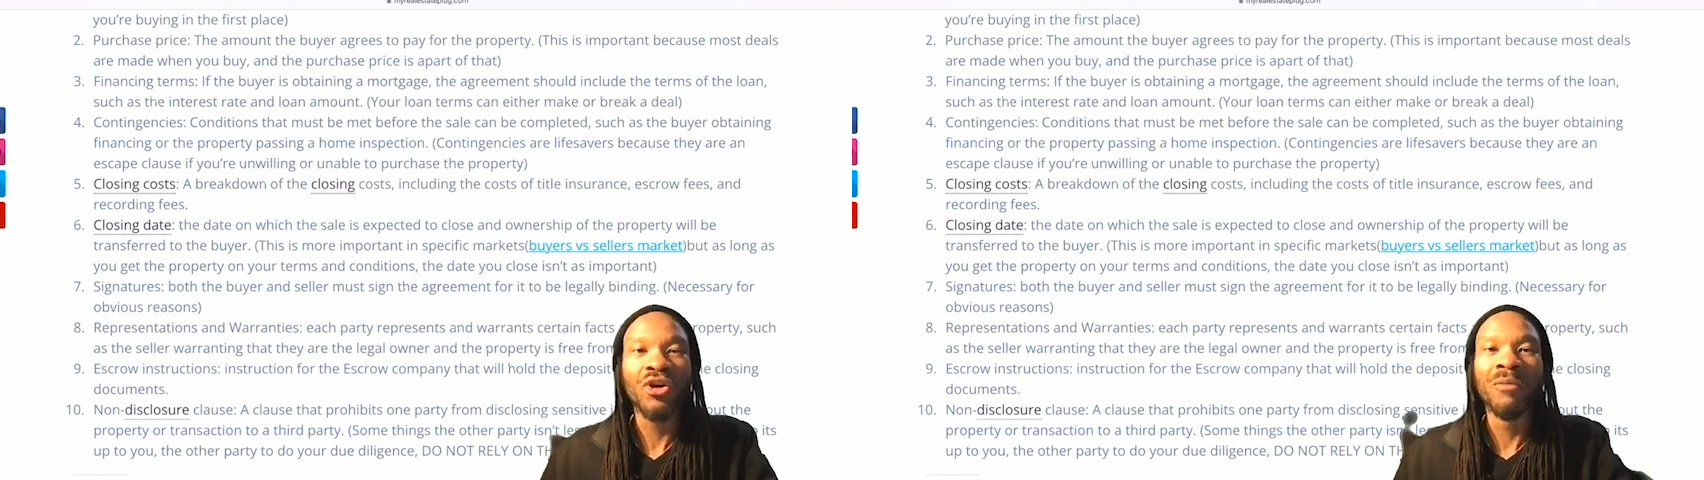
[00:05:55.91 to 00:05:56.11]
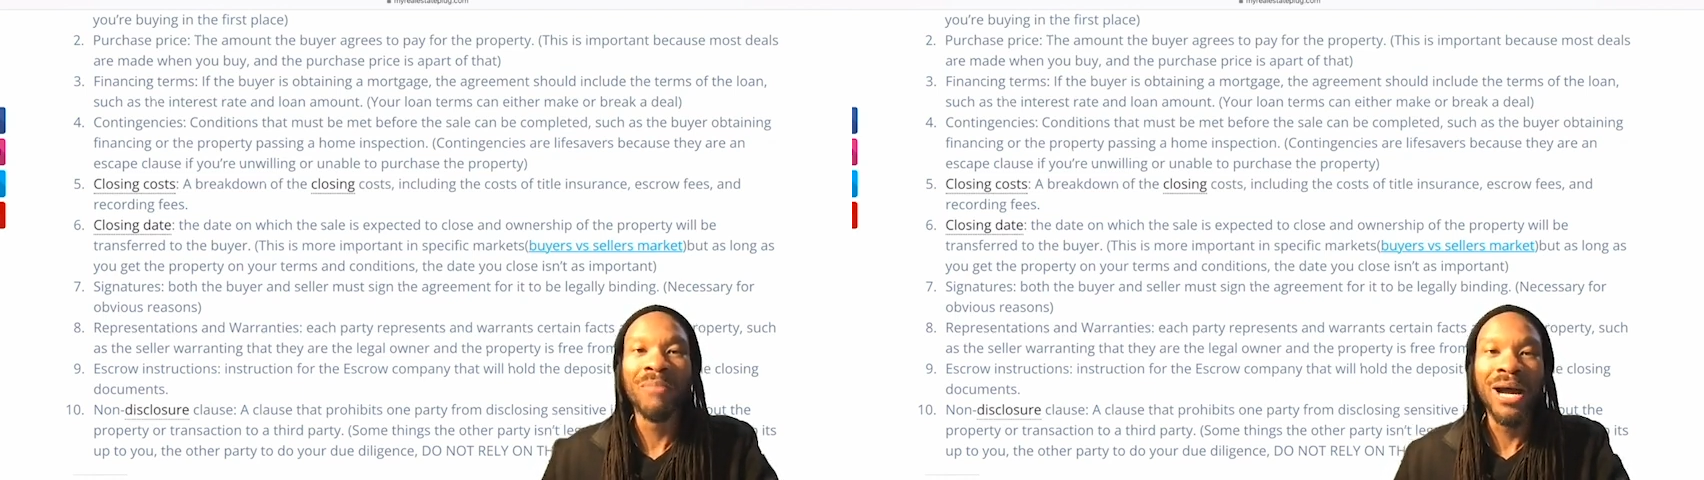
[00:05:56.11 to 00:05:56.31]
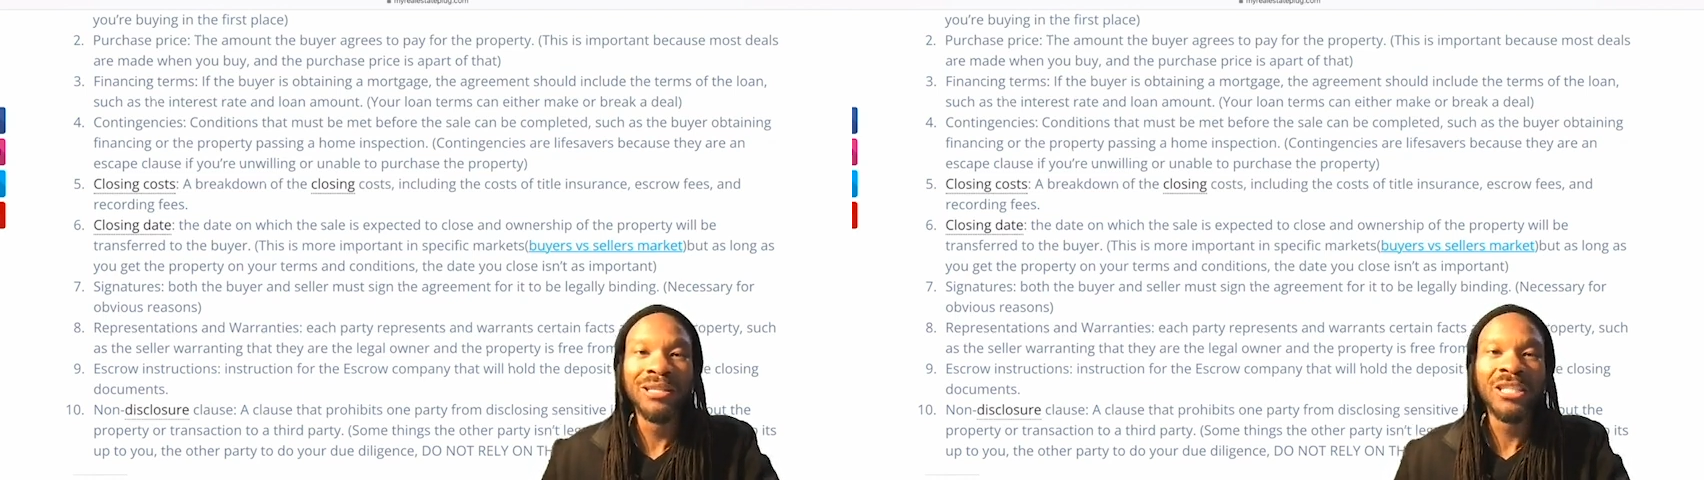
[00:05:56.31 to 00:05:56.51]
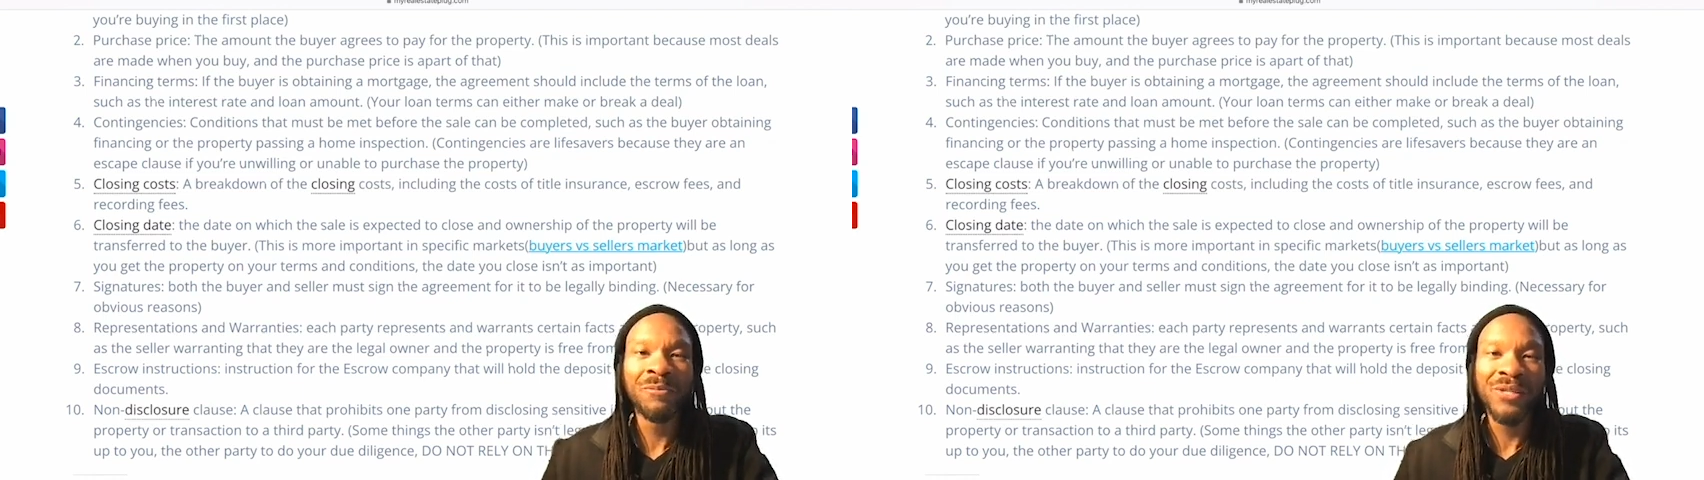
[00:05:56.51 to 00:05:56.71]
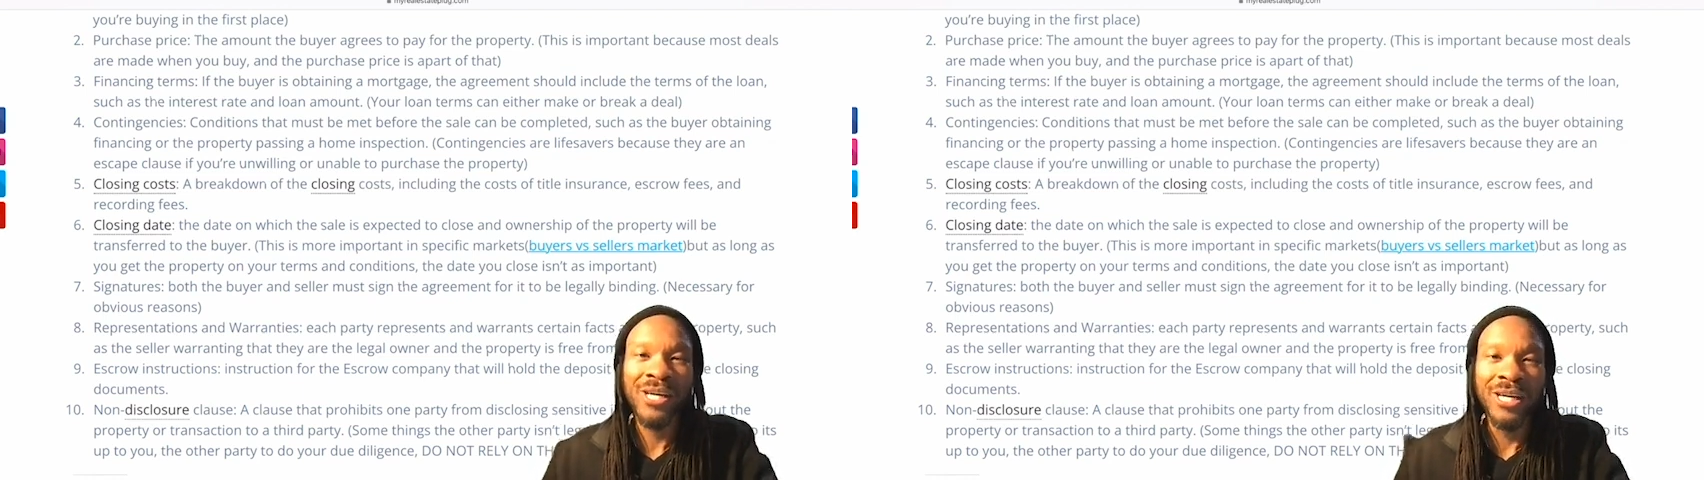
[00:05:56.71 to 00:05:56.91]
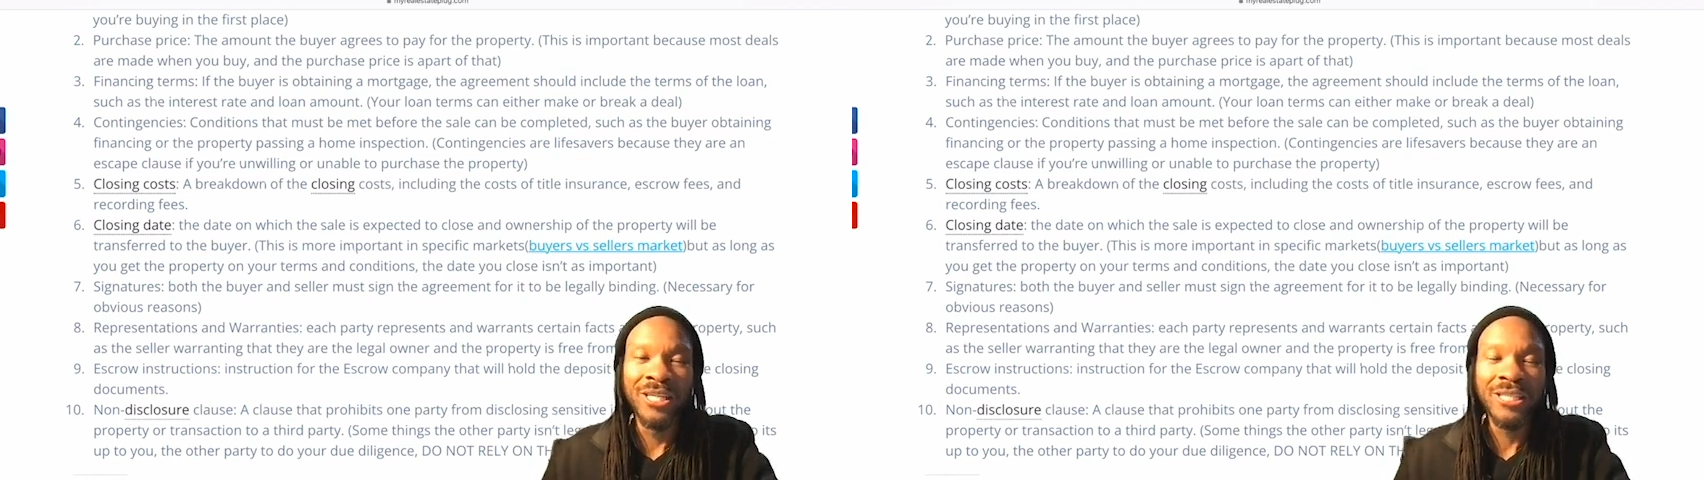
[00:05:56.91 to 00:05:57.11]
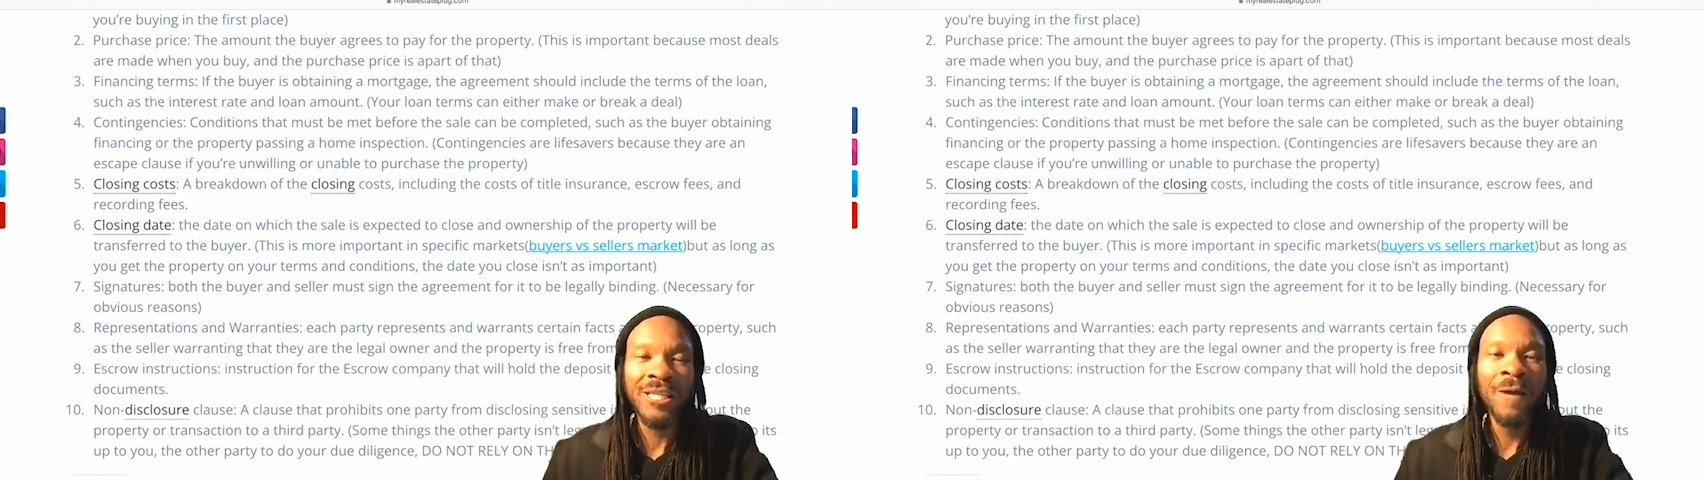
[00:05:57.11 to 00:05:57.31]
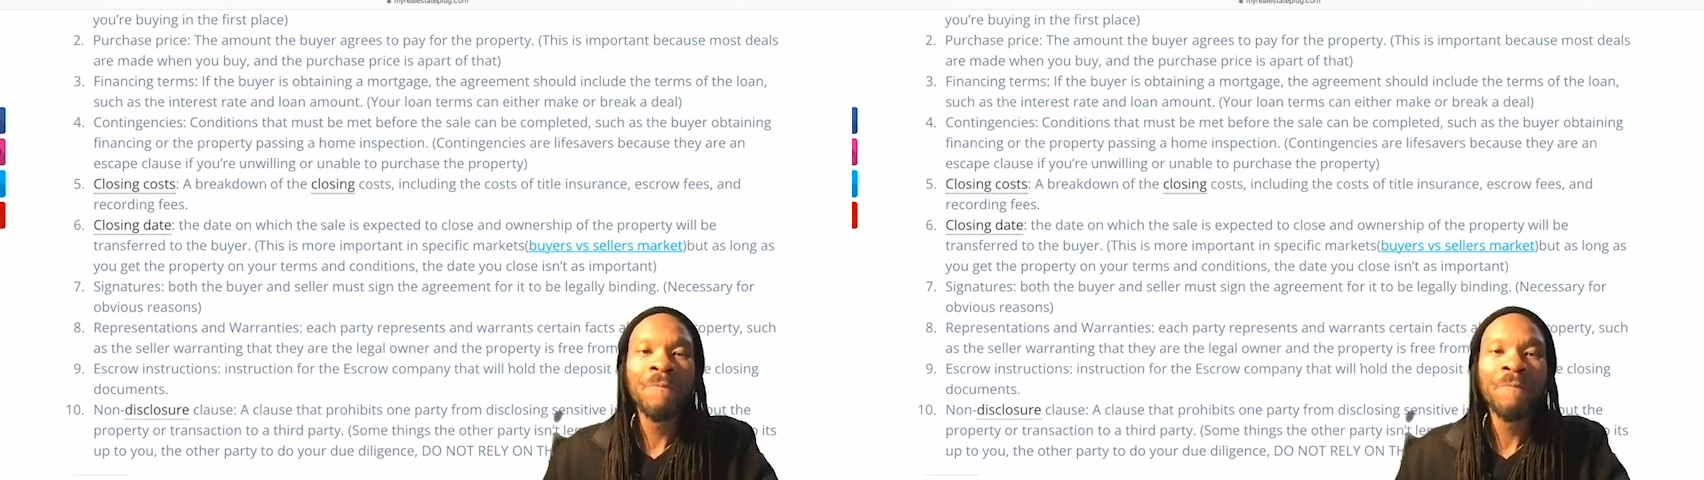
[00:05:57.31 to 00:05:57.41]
on my list because